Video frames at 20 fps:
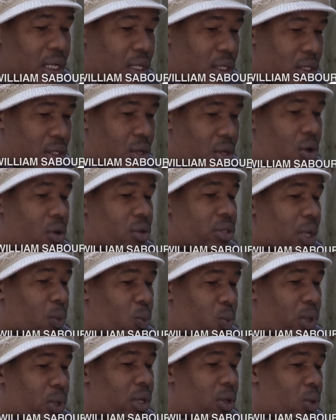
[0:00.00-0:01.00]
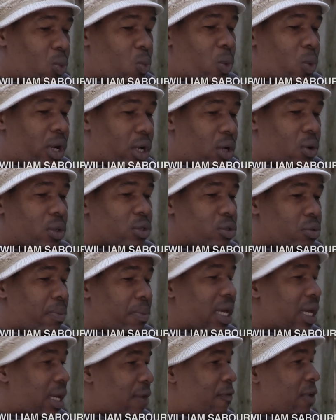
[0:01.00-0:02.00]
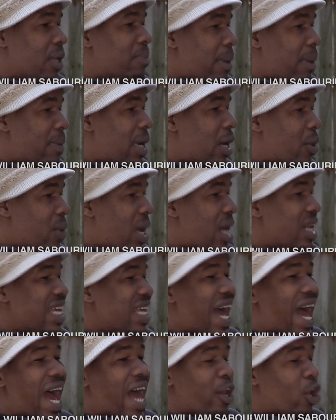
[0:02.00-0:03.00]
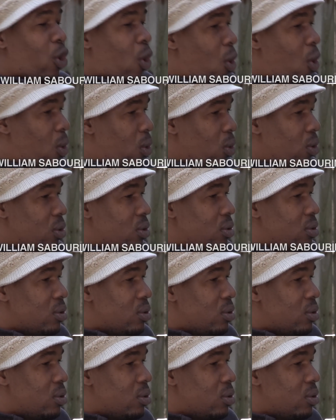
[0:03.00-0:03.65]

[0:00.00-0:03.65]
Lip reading: know that we were going to make a film about Riley at all.